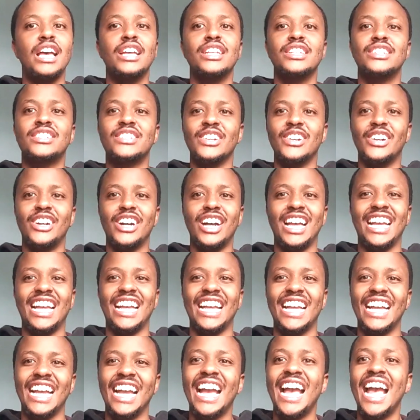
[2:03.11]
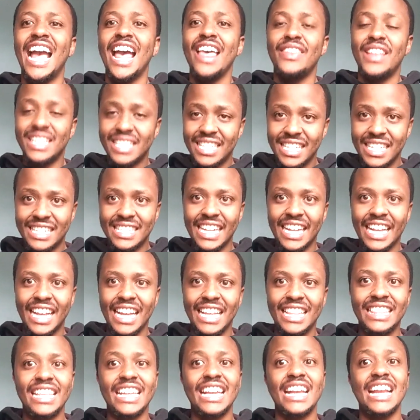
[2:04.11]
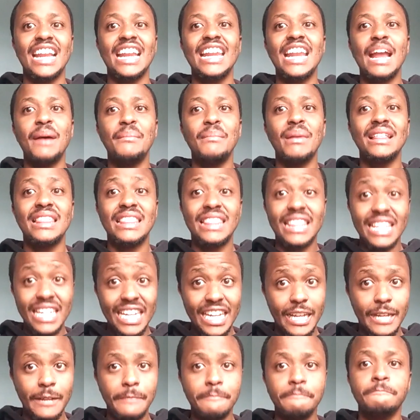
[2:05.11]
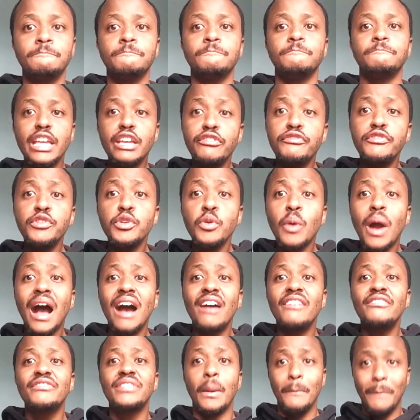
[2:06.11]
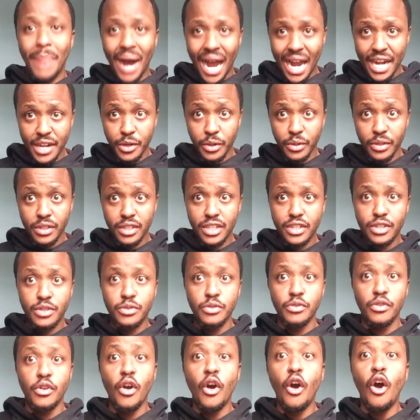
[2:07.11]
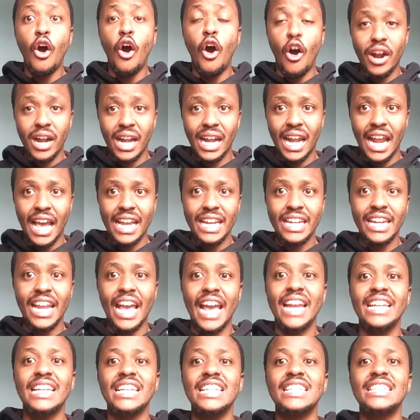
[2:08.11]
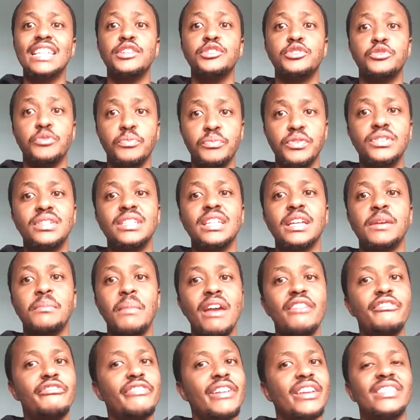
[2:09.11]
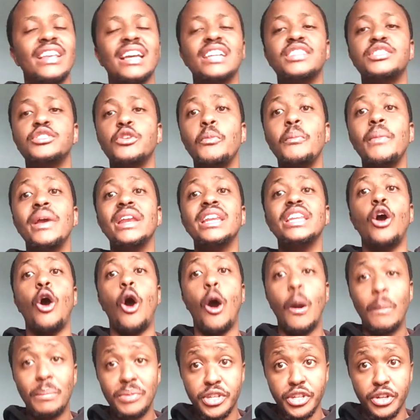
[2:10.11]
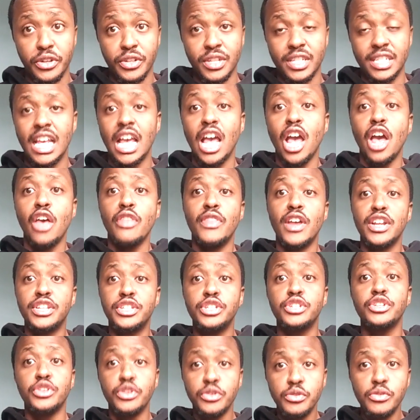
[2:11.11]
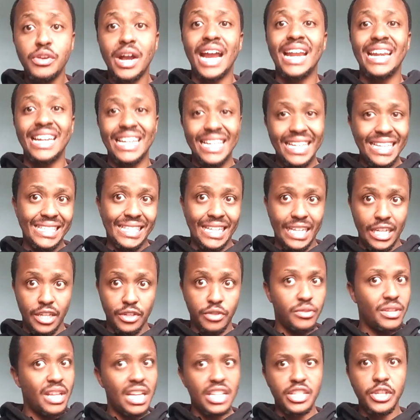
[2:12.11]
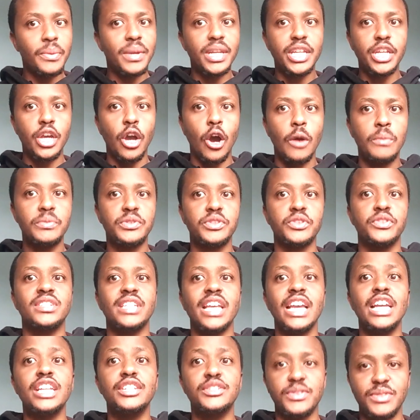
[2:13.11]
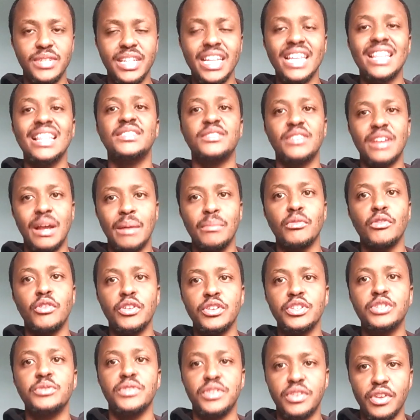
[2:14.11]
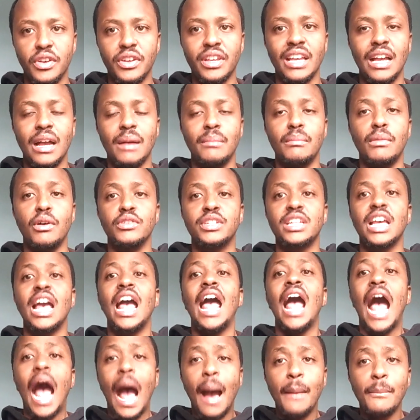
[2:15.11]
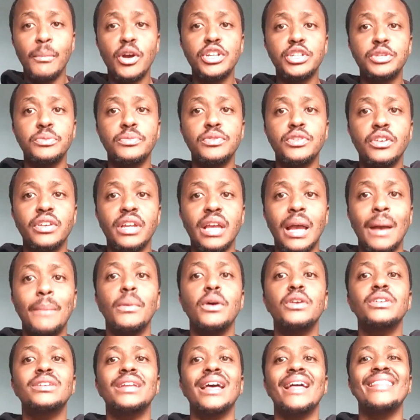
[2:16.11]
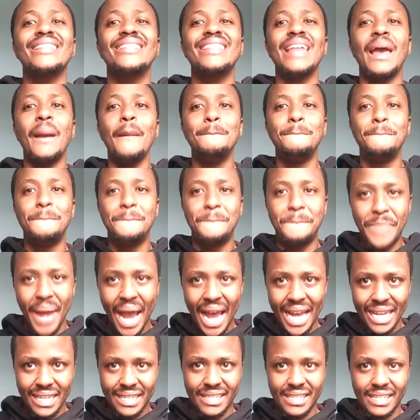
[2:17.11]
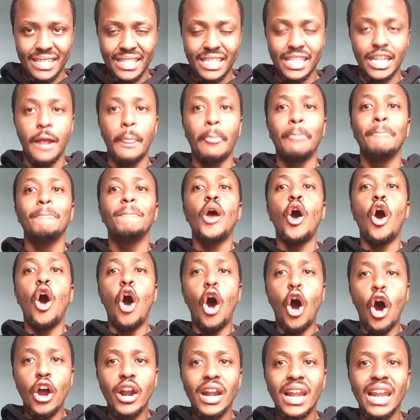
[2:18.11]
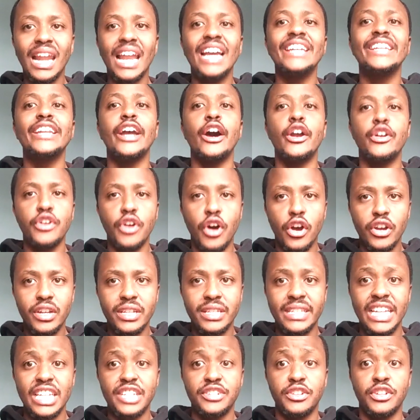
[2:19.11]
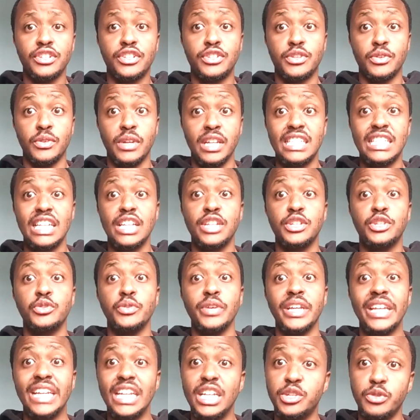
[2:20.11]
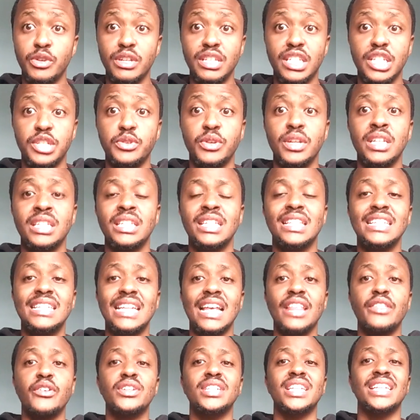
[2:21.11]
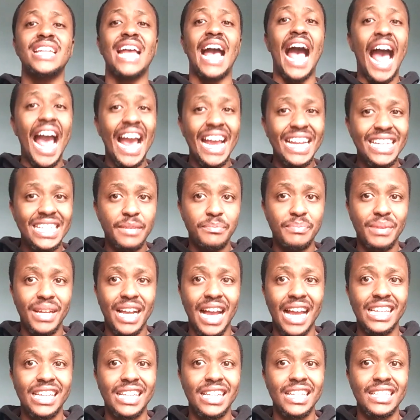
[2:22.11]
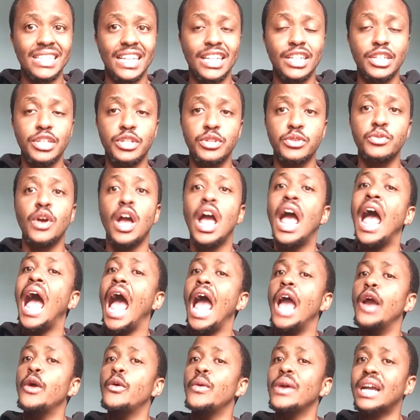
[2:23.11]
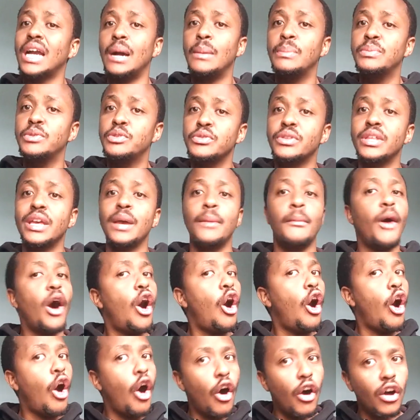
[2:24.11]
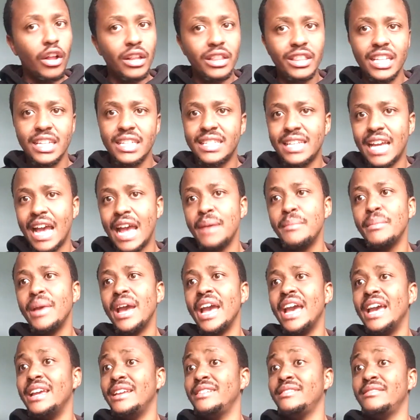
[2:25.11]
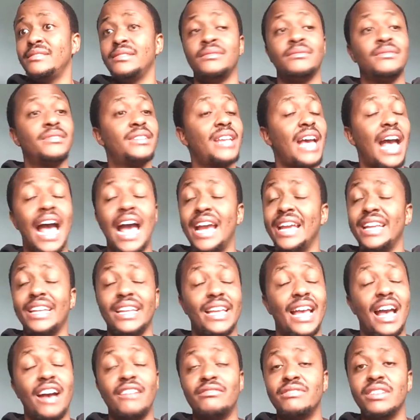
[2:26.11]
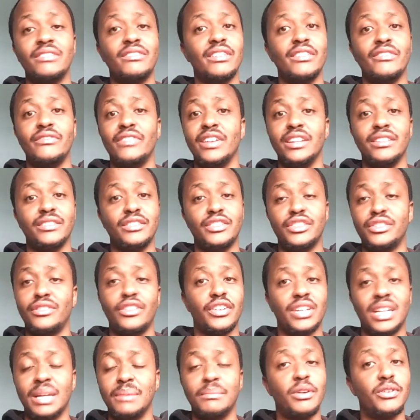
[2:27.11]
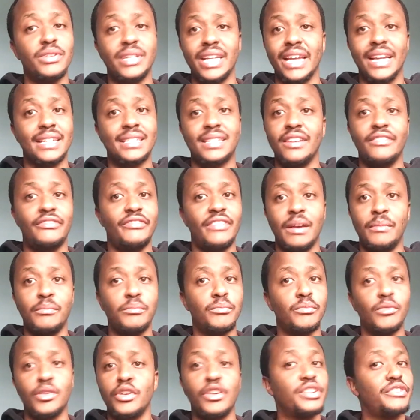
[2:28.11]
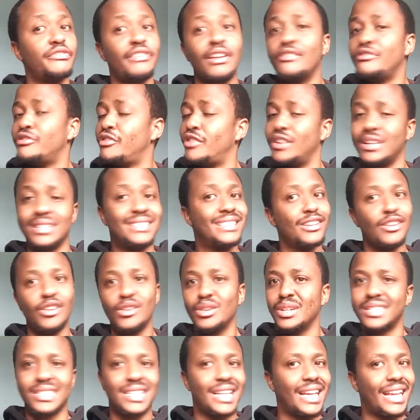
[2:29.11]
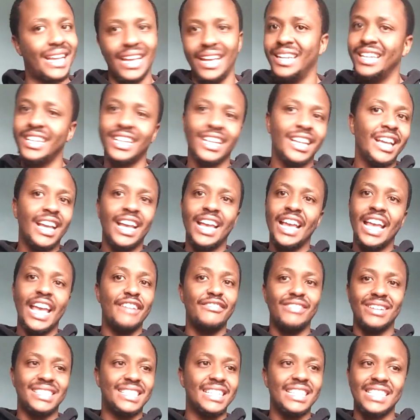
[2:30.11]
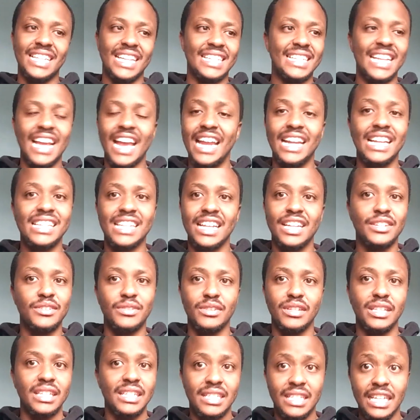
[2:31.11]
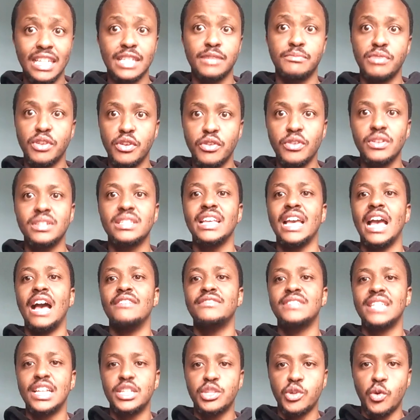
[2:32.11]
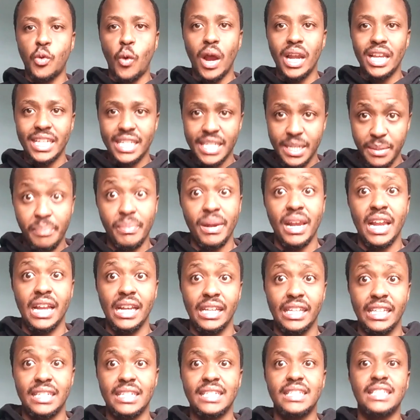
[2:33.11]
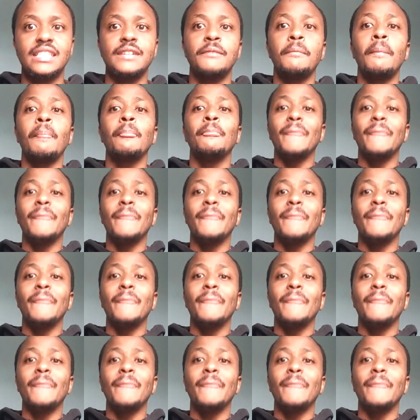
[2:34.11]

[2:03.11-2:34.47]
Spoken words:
So that's the second thing. Number three, if you have the bundles to go online and listen to music, my friend, there are so many options that you can listen to. There are so many options, and today that's what I'm going to be talking about. I'm going to be talking about the best online rock stations to listen to in 2020. These are the ones that I typically listen to. I wake up to them all the time, and I have never even thought about XFM, not even for a single second, ever since I started listening to these things, because they have such quality playlists.